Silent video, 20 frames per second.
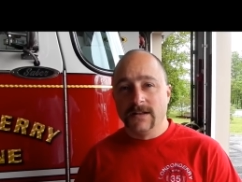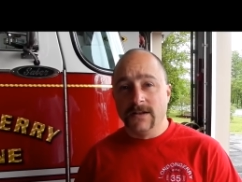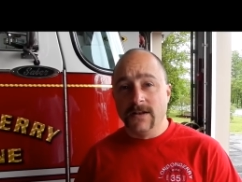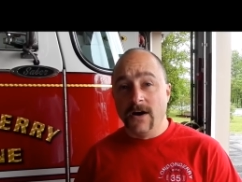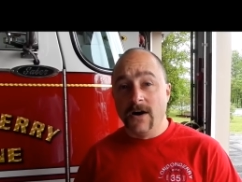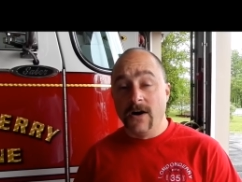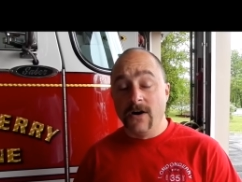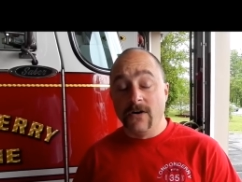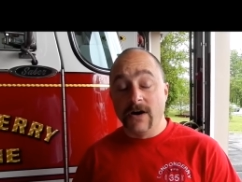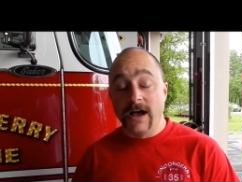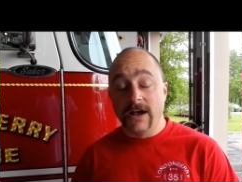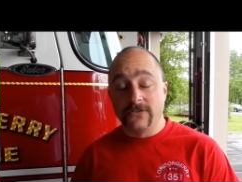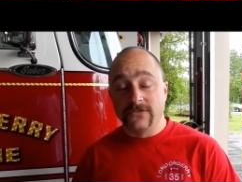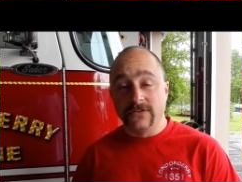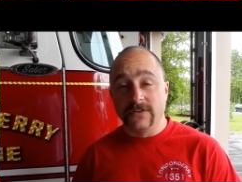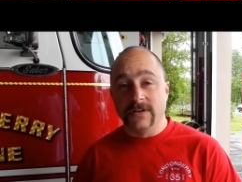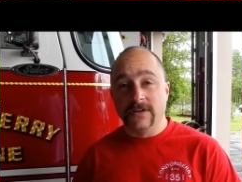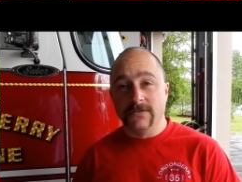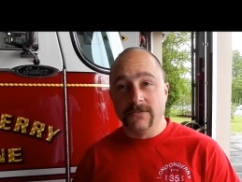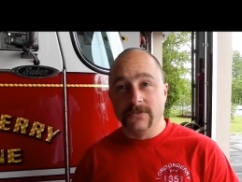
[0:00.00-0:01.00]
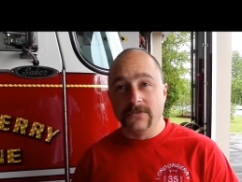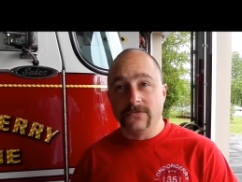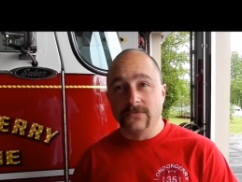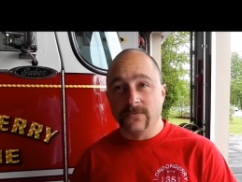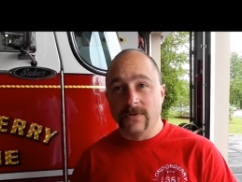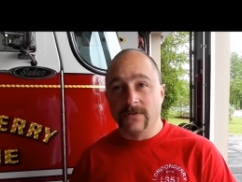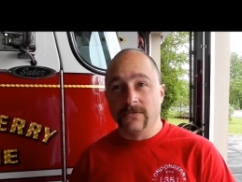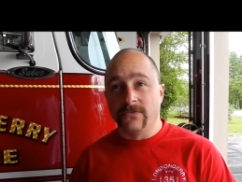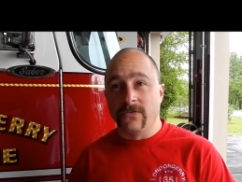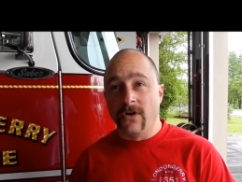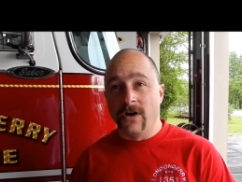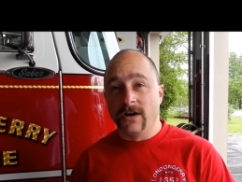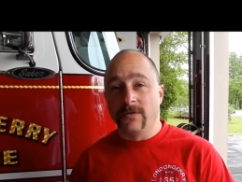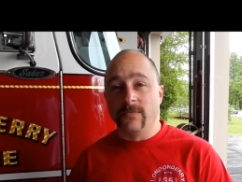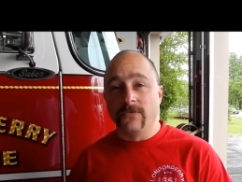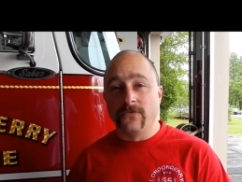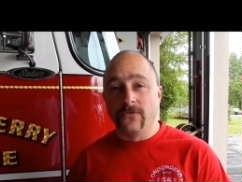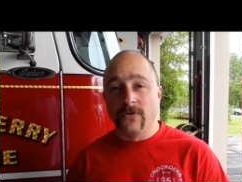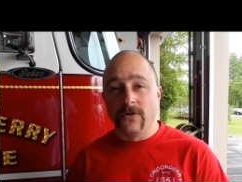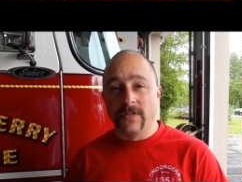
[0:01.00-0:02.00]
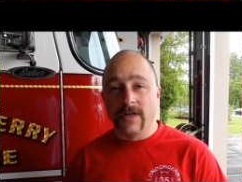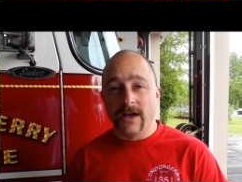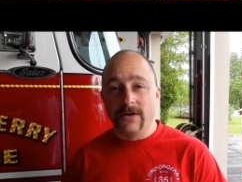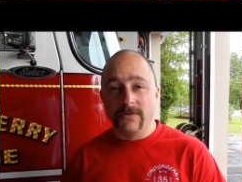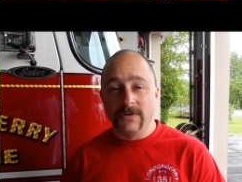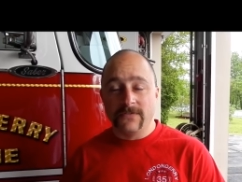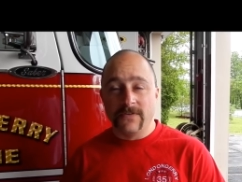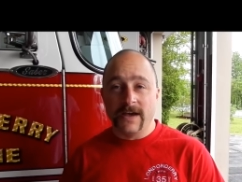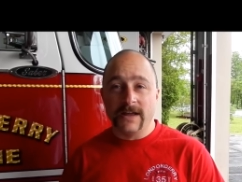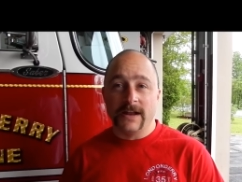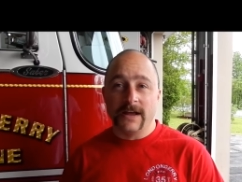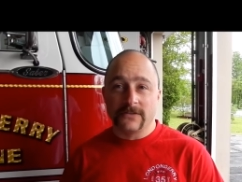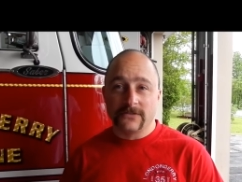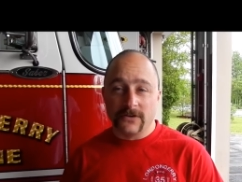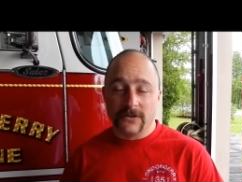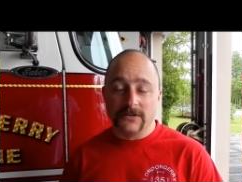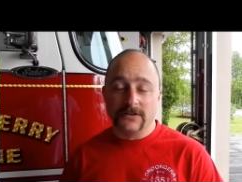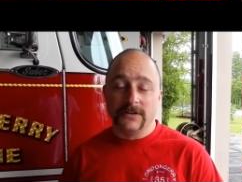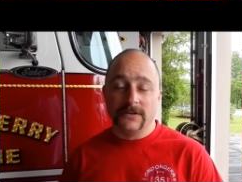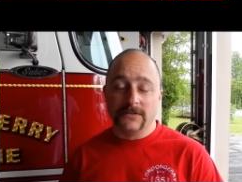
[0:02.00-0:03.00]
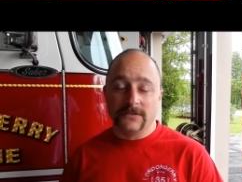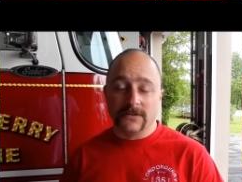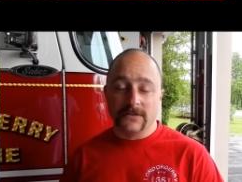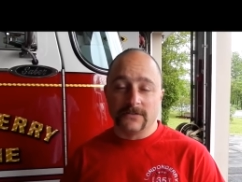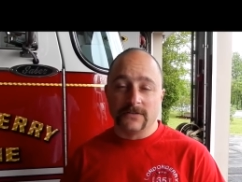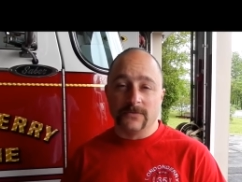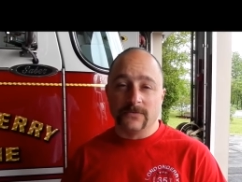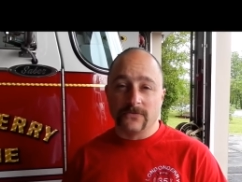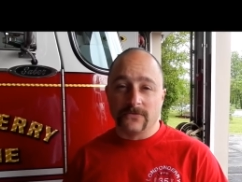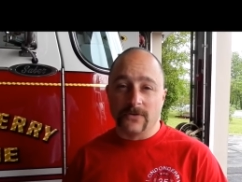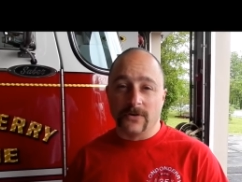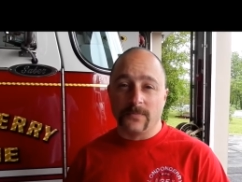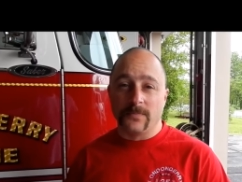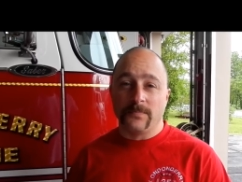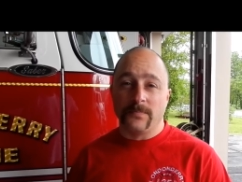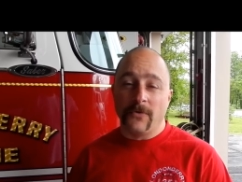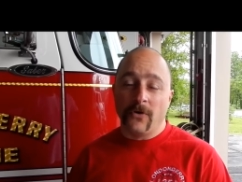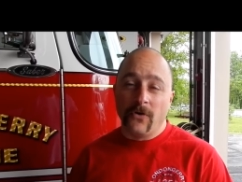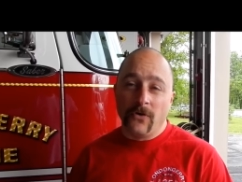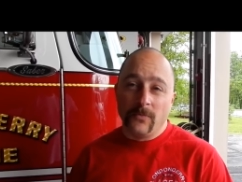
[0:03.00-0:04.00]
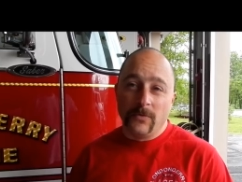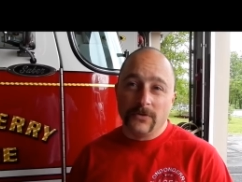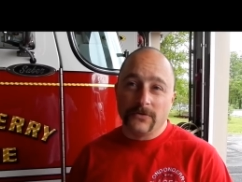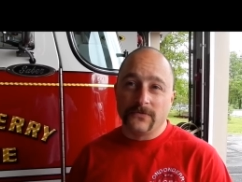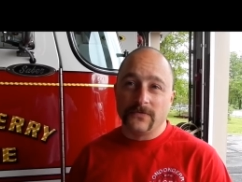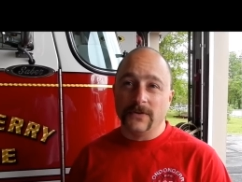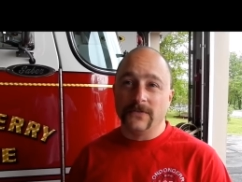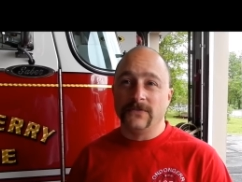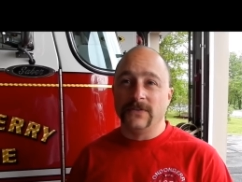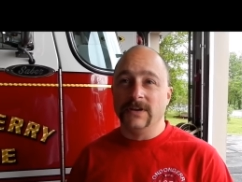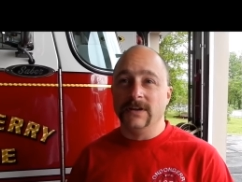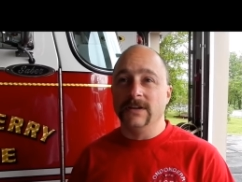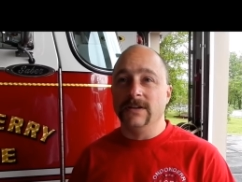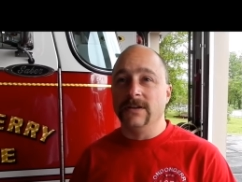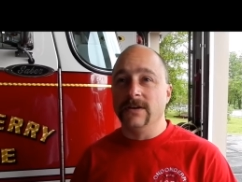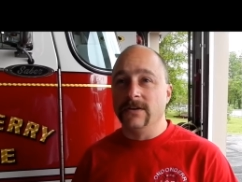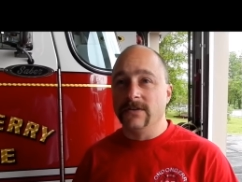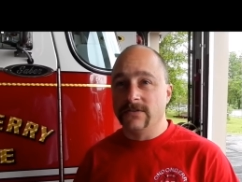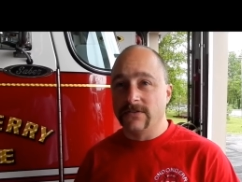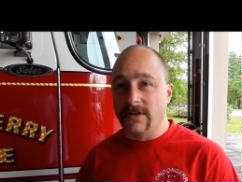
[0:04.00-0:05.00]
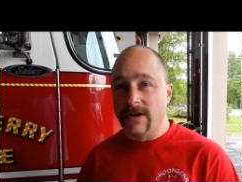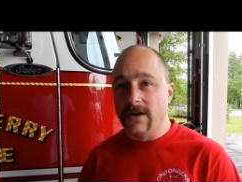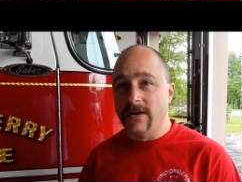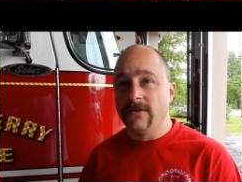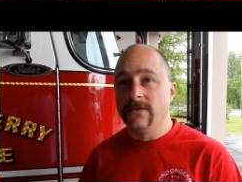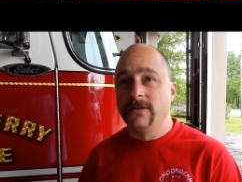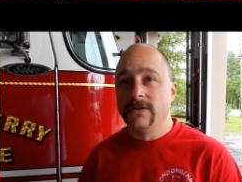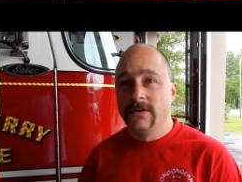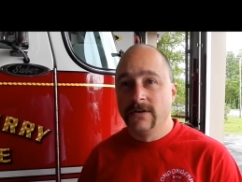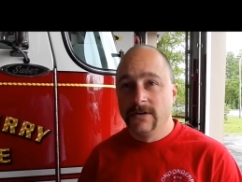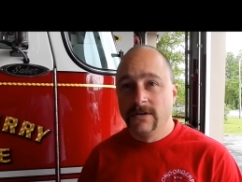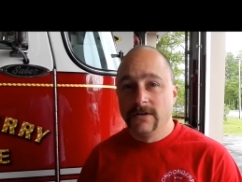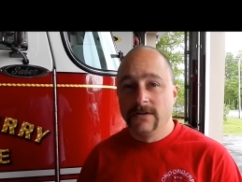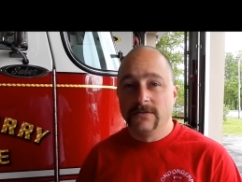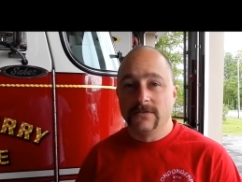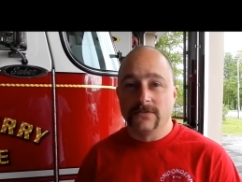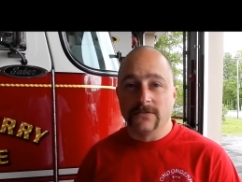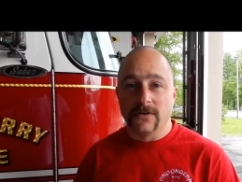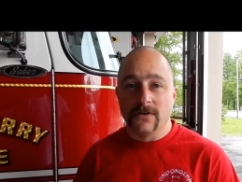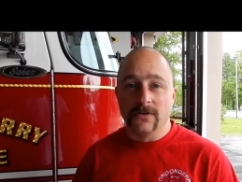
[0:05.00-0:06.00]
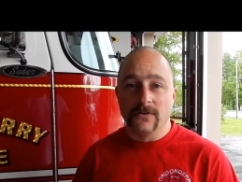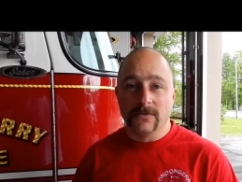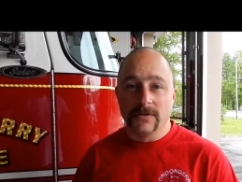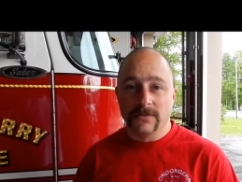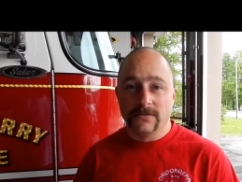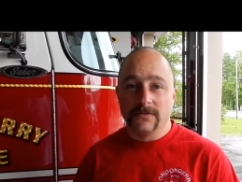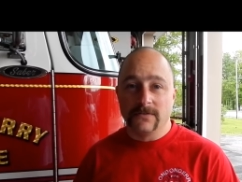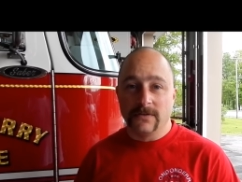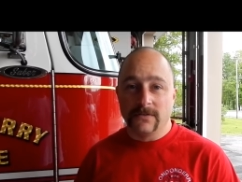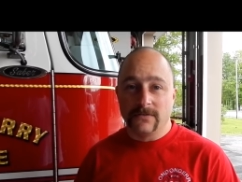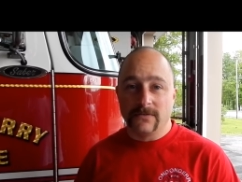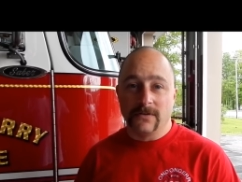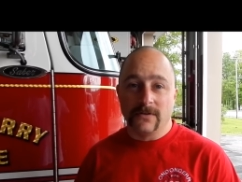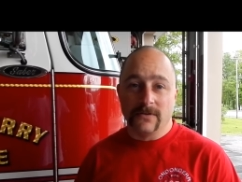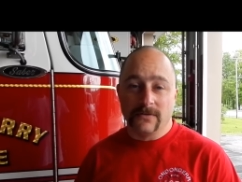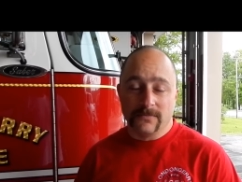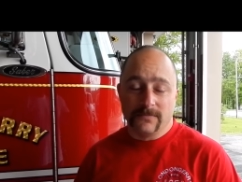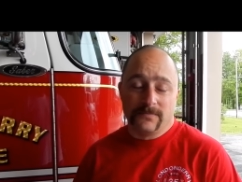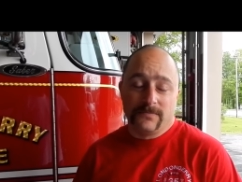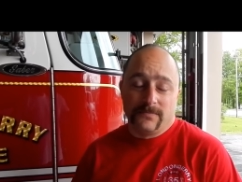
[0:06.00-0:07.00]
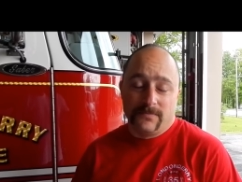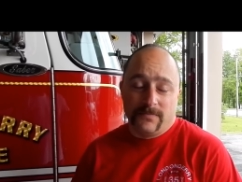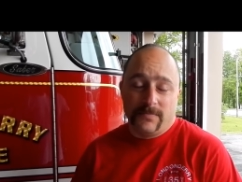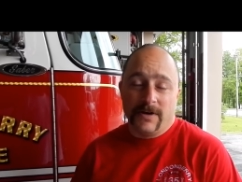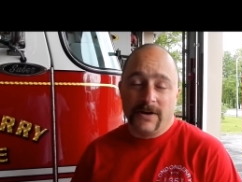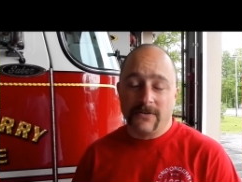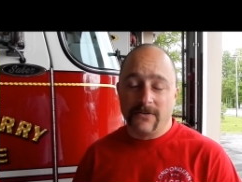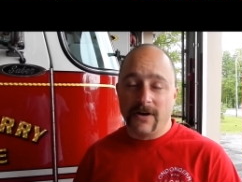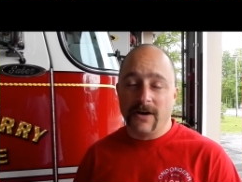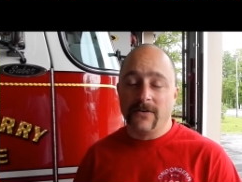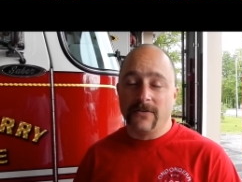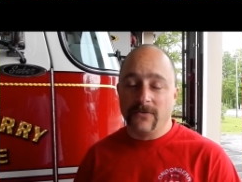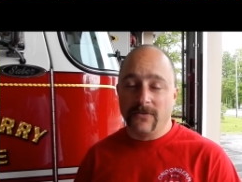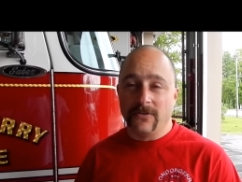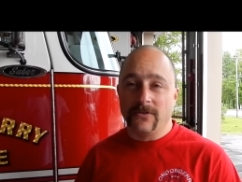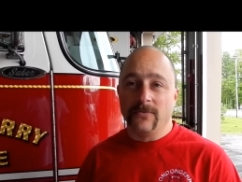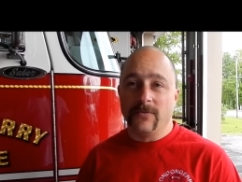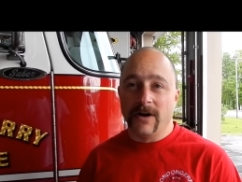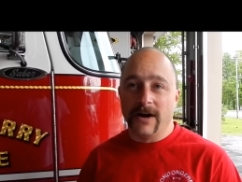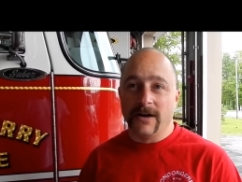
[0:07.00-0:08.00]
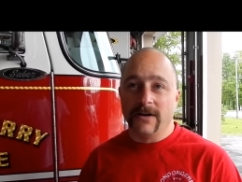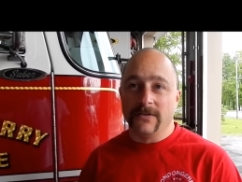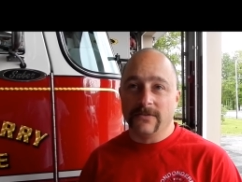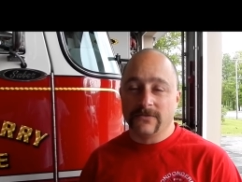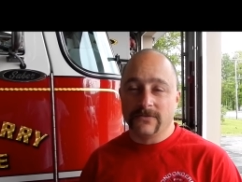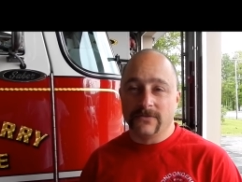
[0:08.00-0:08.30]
No, actually it was, it was long before that. We've had X R T systems for almost fifteen years now. Wow. So, it, it, you know, been around for a little while.